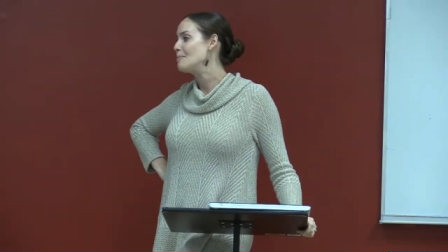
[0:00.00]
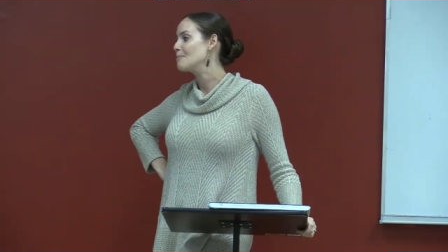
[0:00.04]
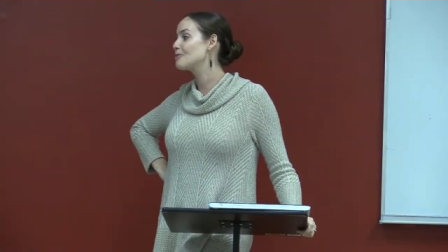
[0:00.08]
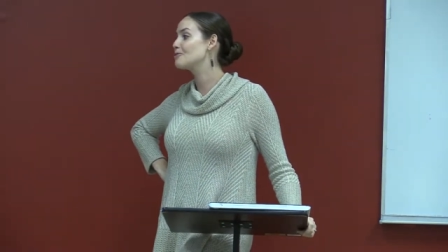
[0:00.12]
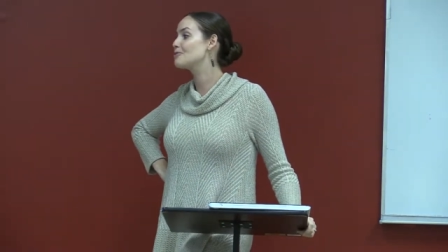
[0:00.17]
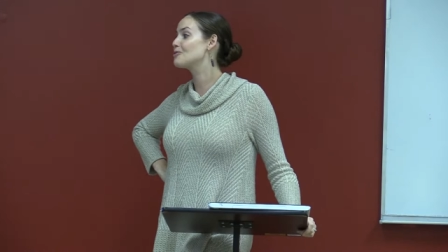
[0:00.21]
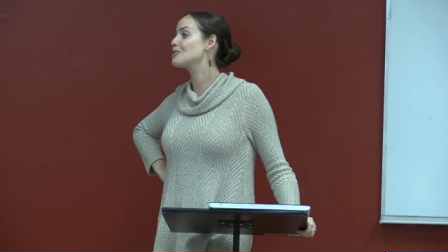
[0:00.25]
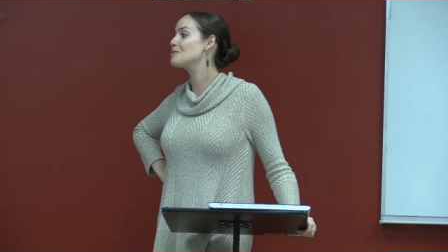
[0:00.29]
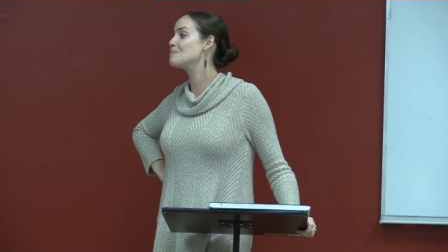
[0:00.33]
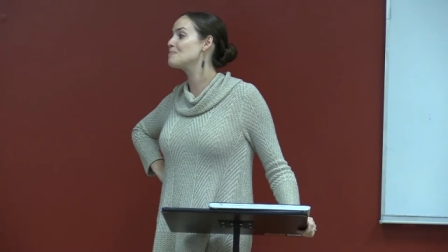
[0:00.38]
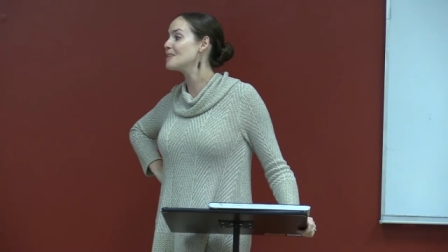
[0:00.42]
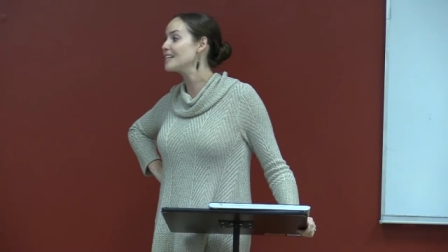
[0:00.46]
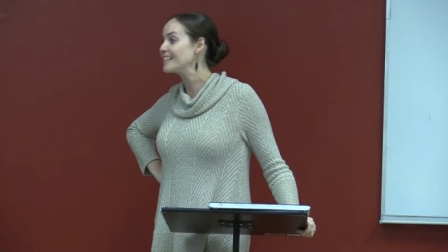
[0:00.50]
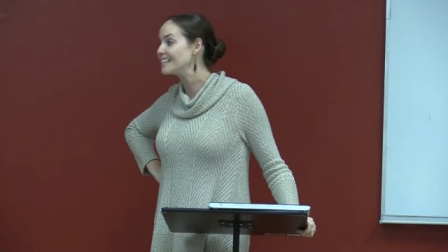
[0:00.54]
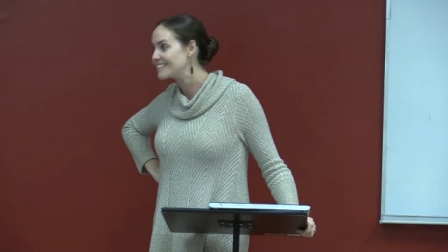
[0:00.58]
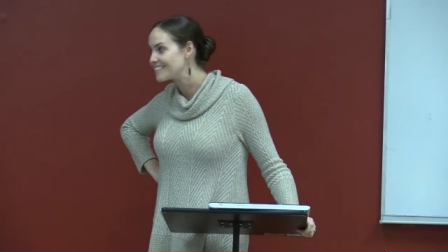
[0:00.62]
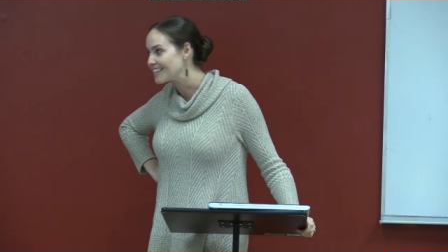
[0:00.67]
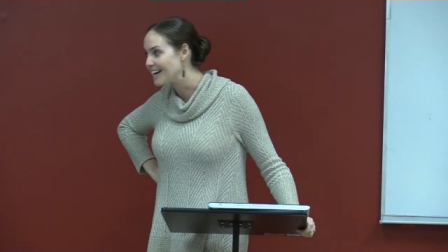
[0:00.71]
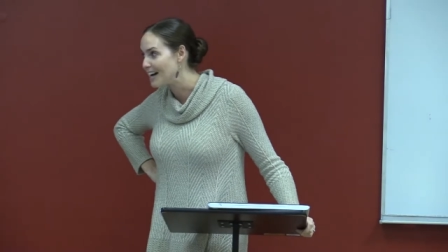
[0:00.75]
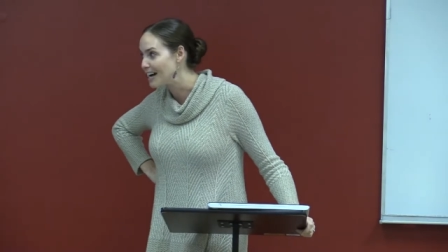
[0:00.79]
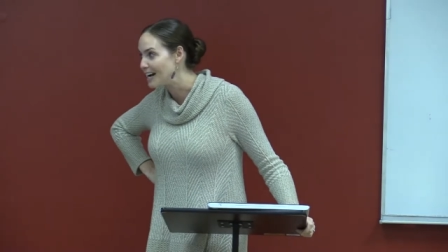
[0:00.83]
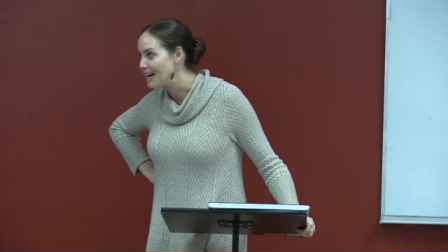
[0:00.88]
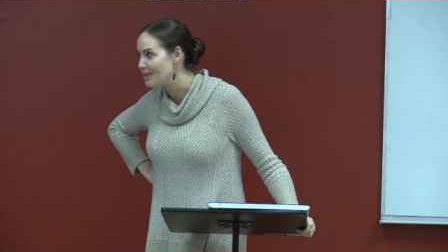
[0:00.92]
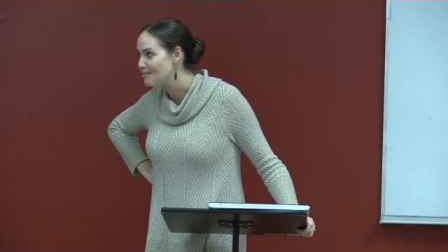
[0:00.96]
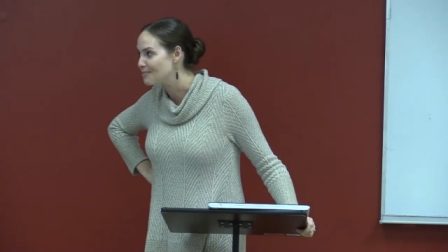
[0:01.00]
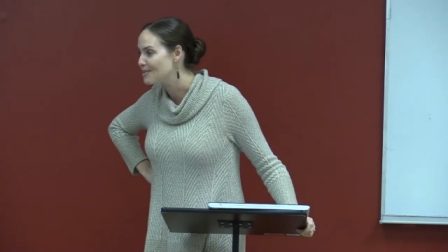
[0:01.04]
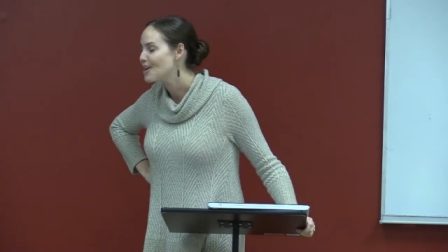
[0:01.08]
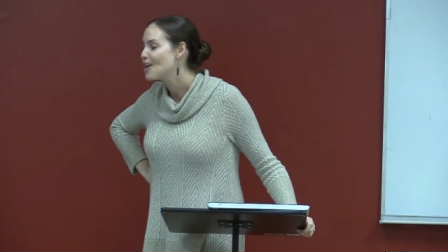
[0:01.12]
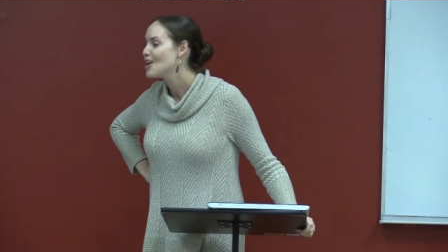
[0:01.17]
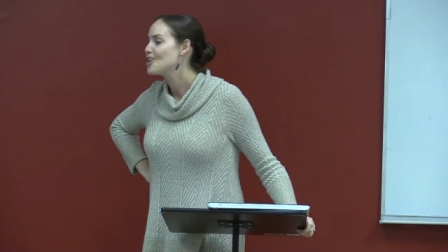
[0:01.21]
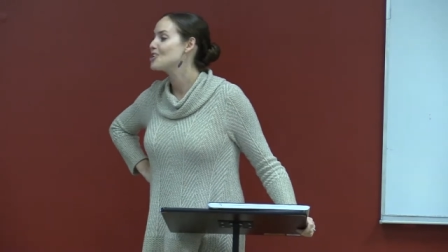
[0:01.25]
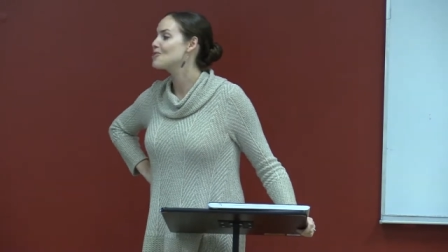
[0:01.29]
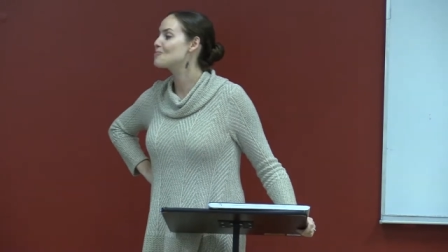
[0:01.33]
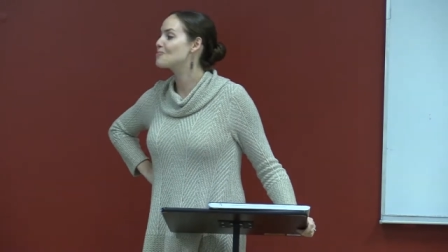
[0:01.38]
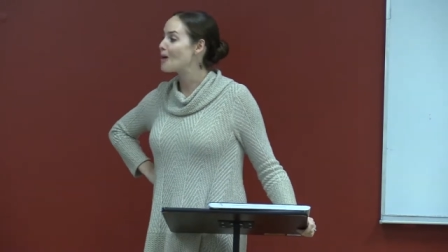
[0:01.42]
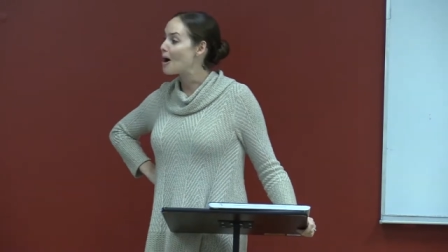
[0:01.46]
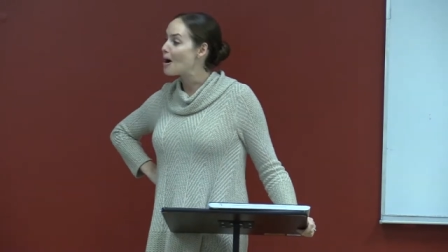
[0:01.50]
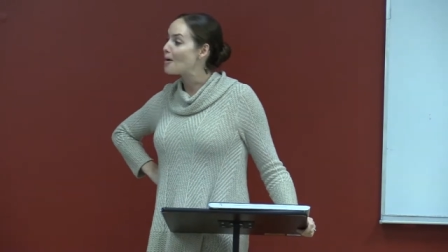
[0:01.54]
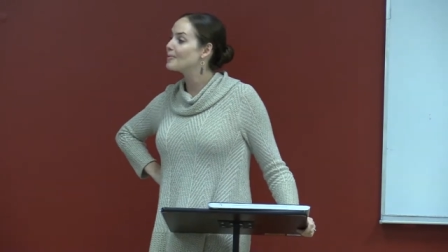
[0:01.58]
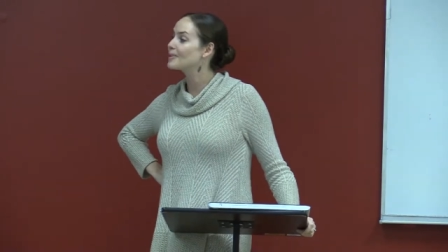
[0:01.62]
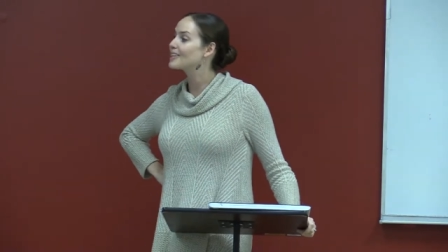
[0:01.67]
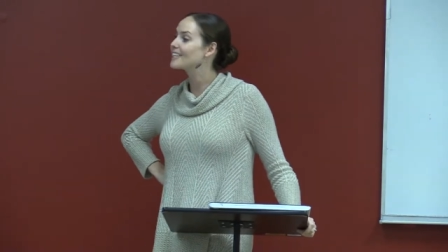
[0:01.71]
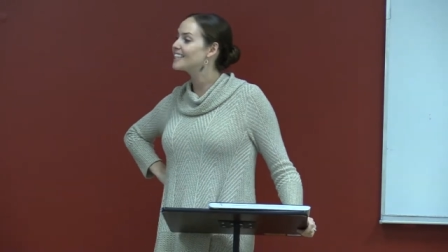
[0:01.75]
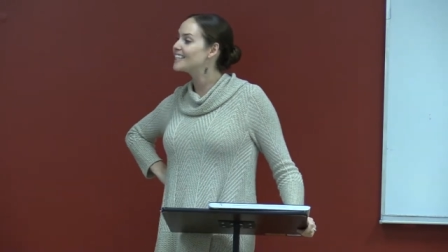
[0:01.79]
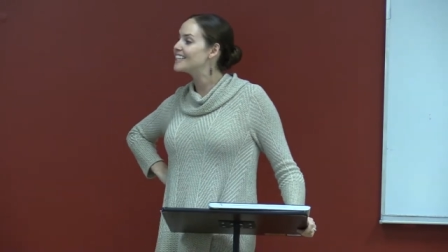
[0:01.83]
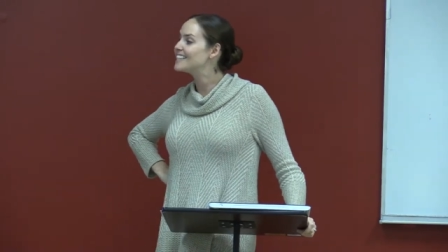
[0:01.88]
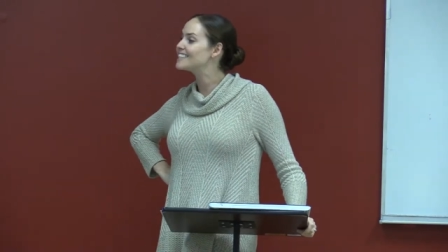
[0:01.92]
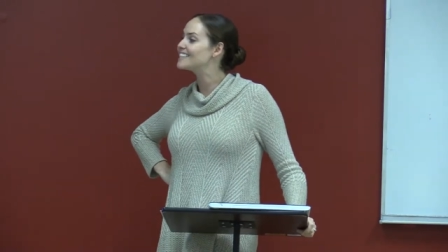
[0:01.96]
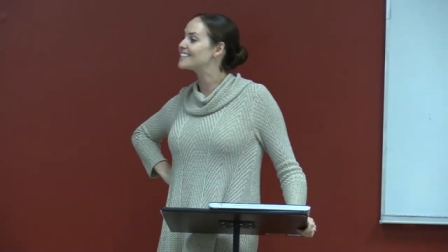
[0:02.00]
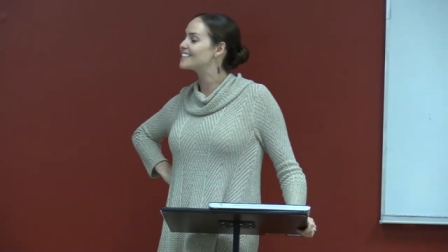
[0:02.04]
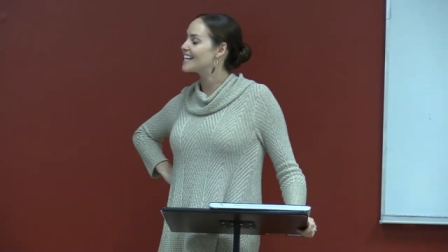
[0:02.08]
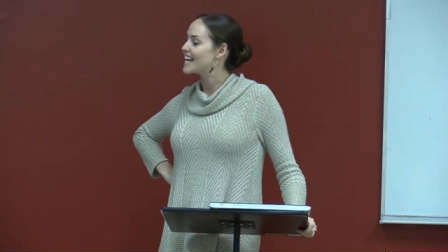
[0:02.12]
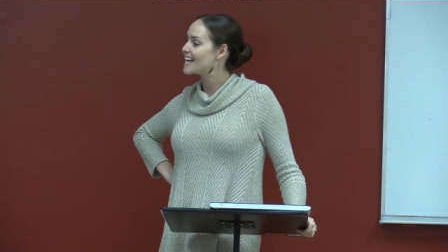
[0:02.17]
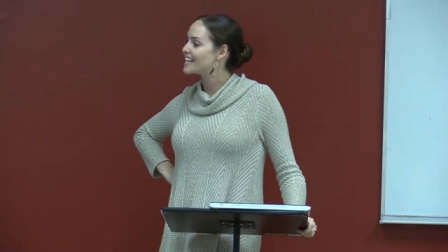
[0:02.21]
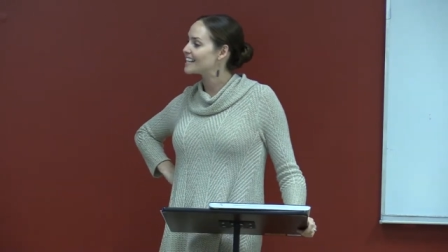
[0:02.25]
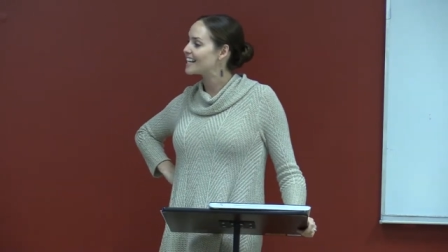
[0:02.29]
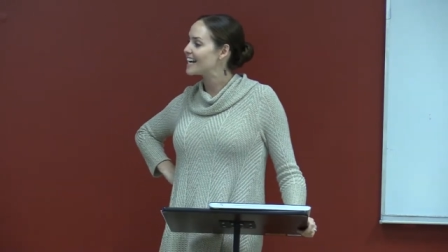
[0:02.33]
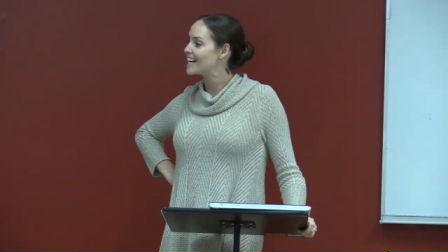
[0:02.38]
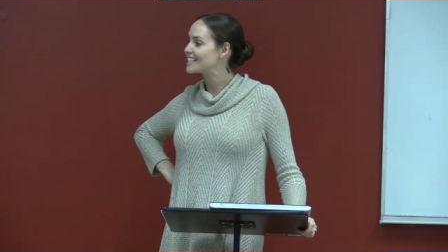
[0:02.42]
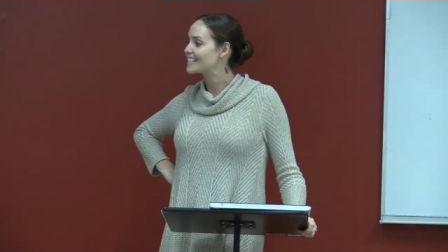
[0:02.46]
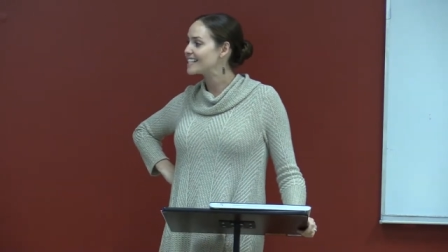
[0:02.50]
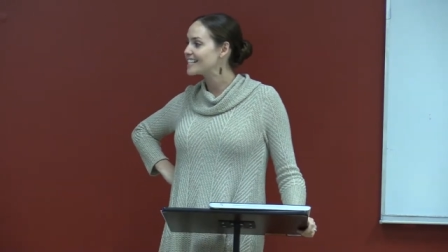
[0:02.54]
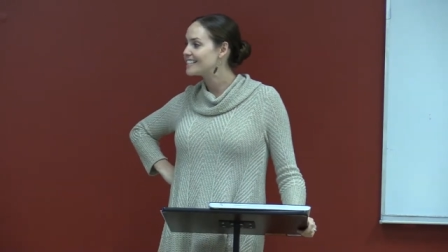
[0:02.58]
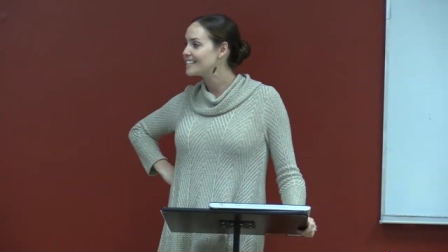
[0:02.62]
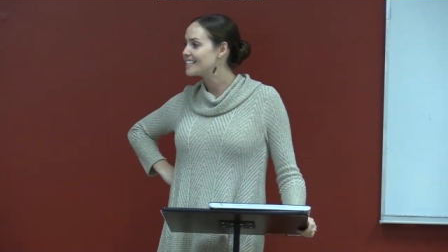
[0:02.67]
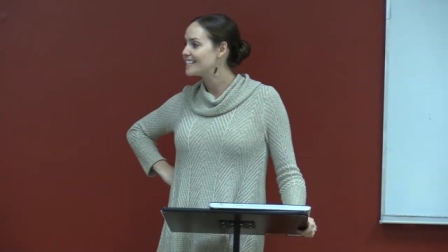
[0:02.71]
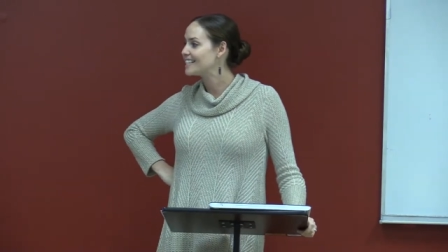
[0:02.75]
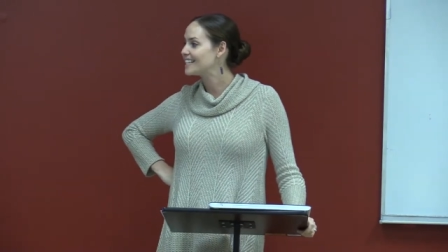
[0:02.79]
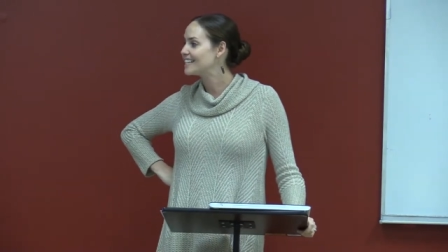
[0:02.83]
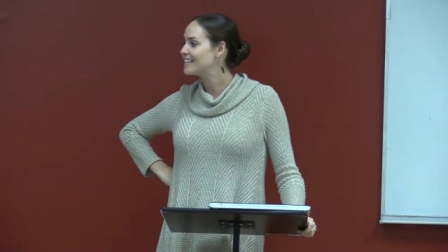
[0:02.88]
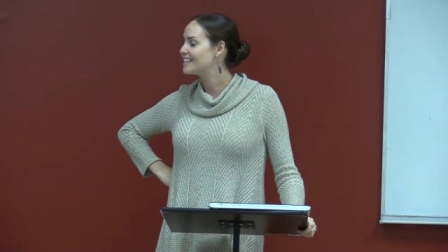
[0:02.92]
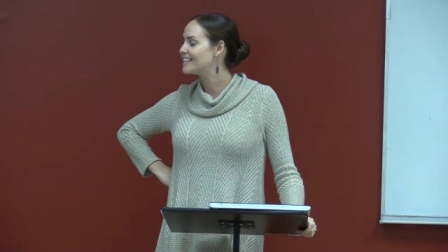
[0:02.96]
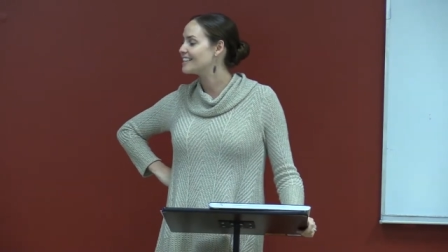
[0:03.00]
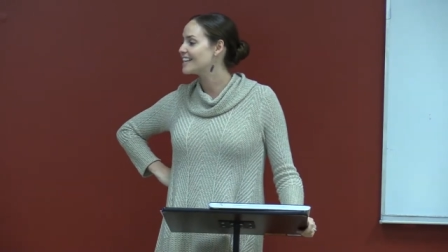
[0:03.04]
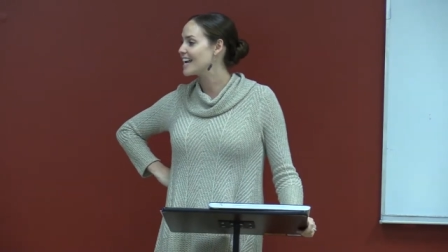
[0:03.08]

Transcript: But for the meantime, you're probably going to need to take the S A T,